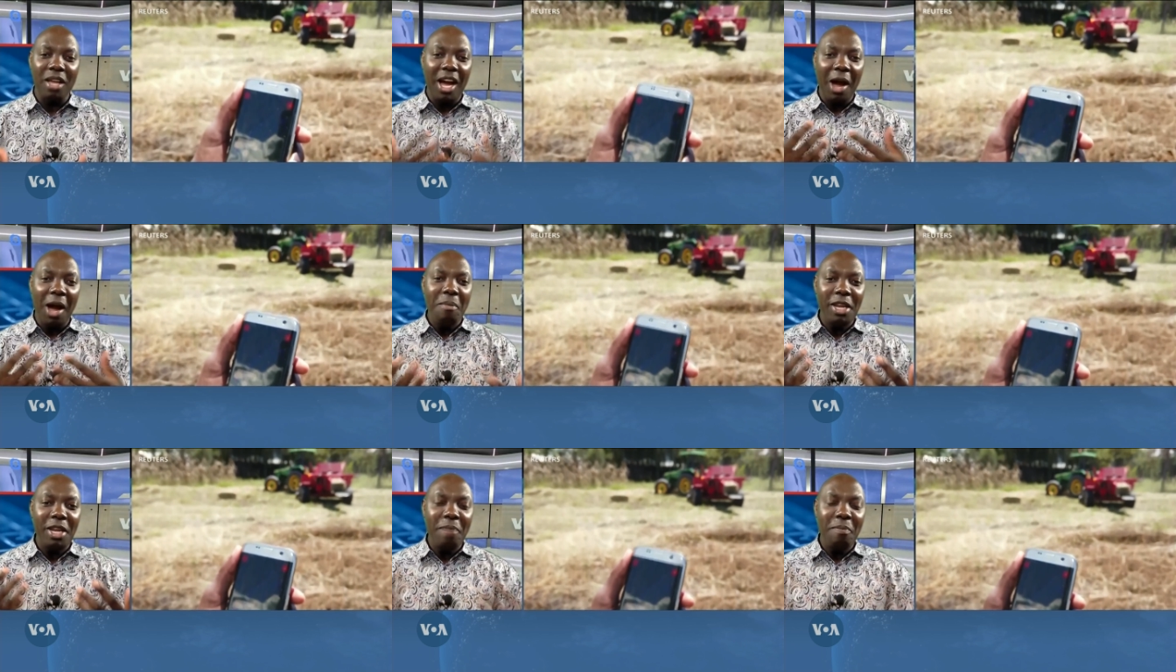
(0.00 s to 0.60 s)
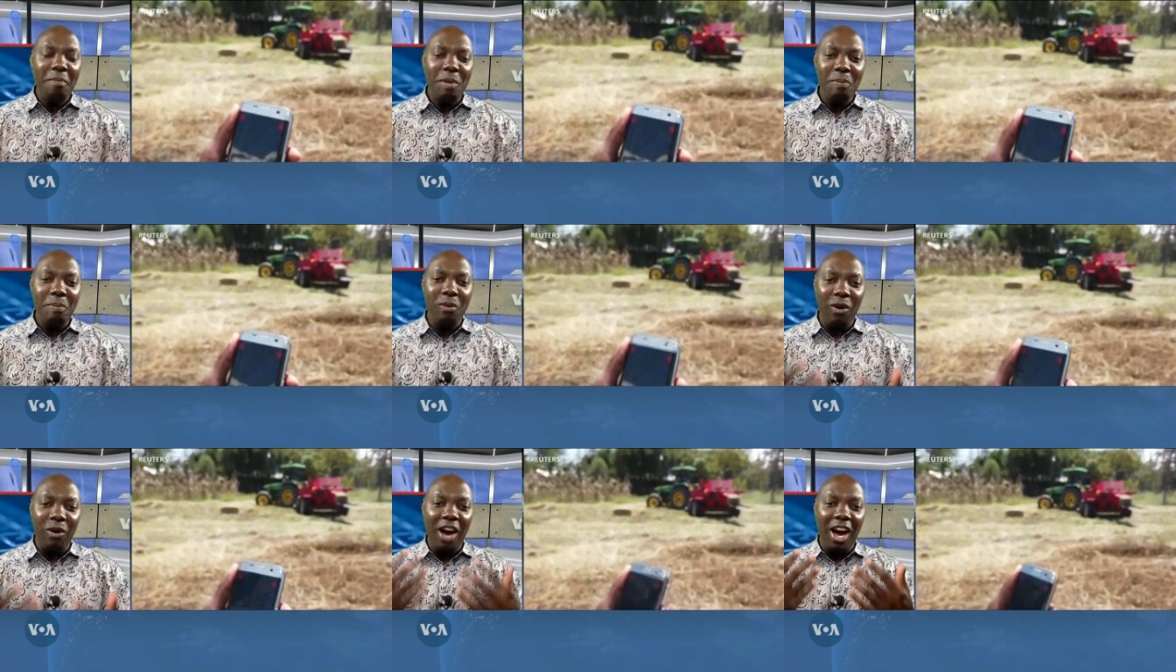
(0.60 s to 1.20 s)
How many
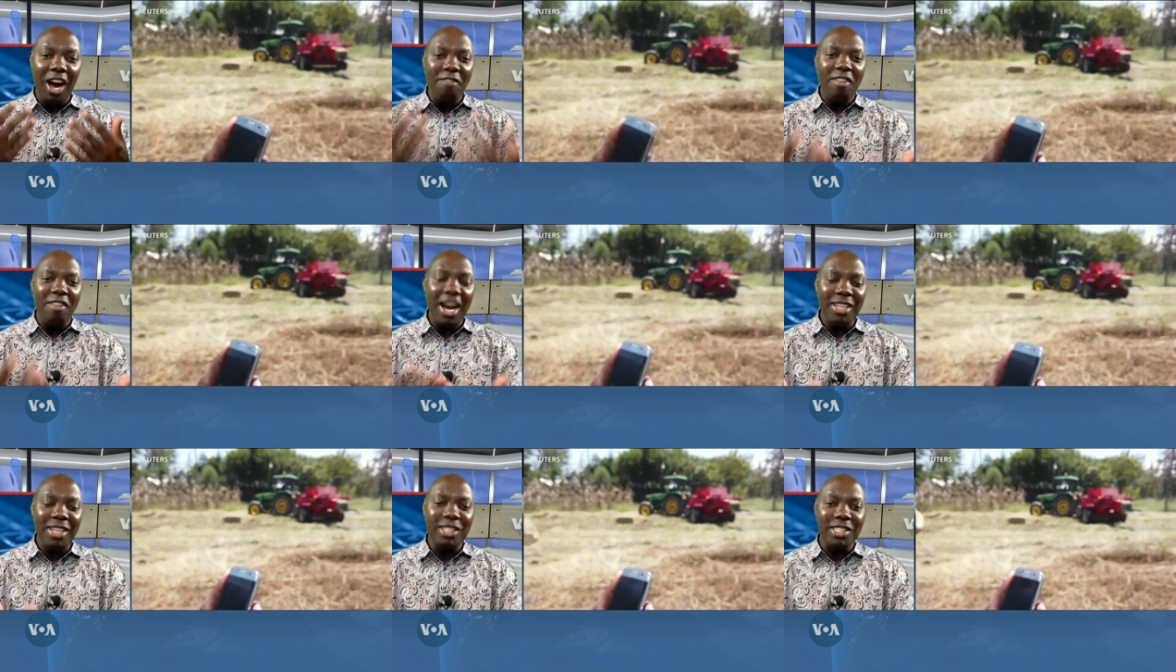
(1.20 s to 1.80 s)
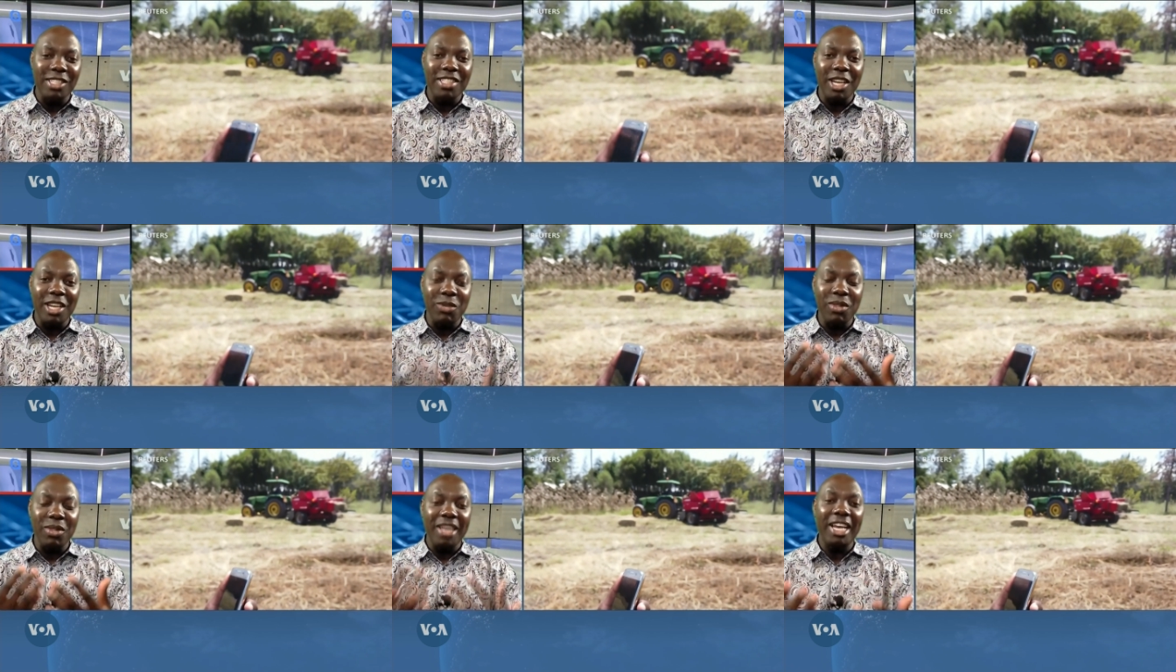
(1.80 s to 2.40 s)
people have access
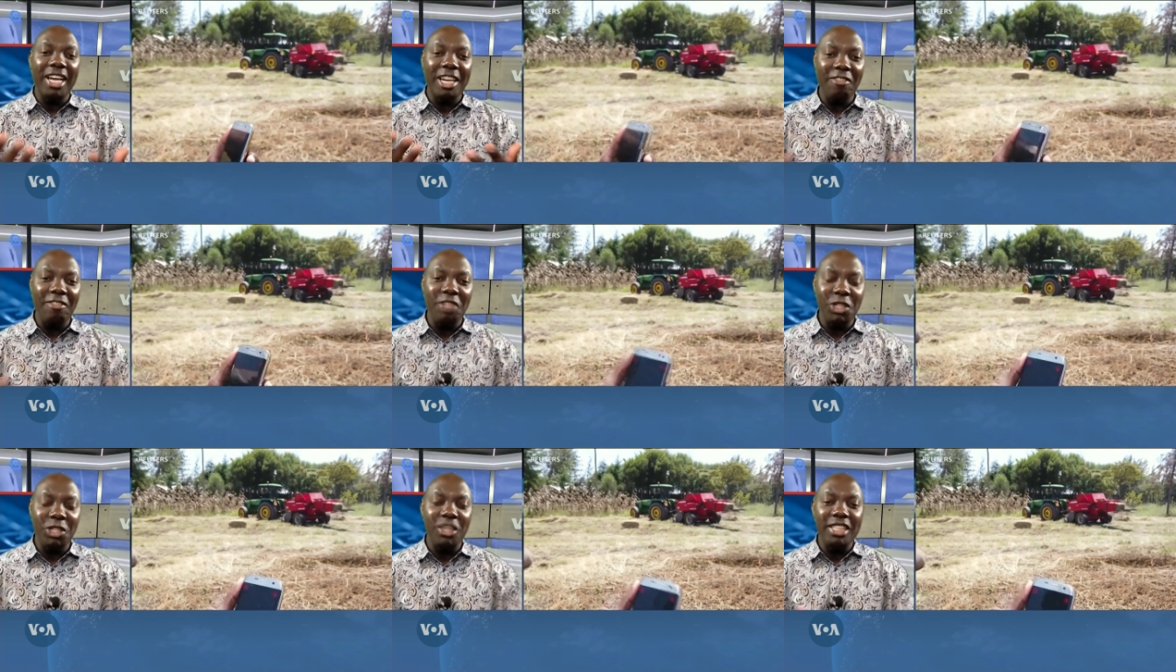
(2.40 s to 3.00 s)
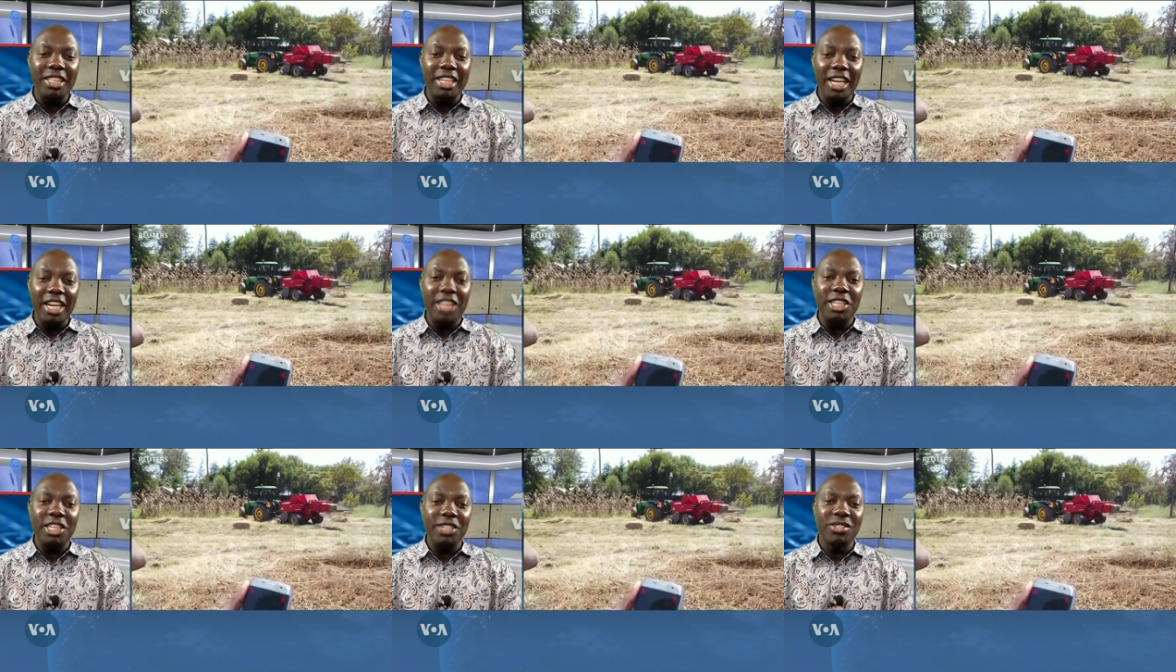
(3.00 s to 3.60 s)
uh, to that artificial
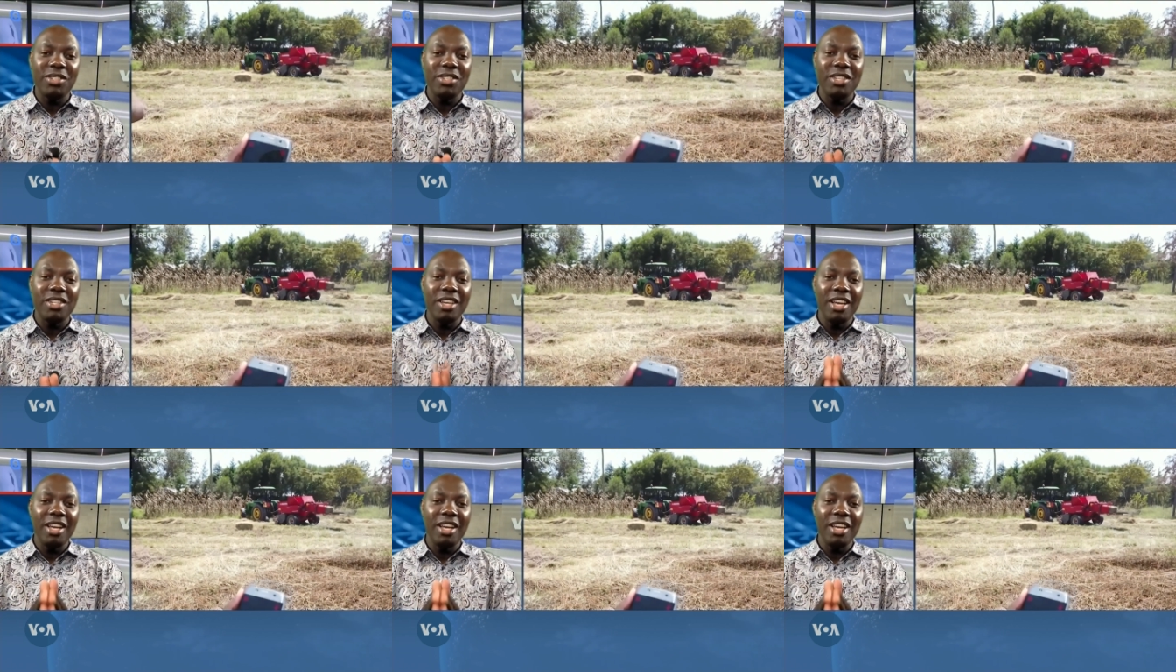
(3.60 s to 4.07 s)
intelligence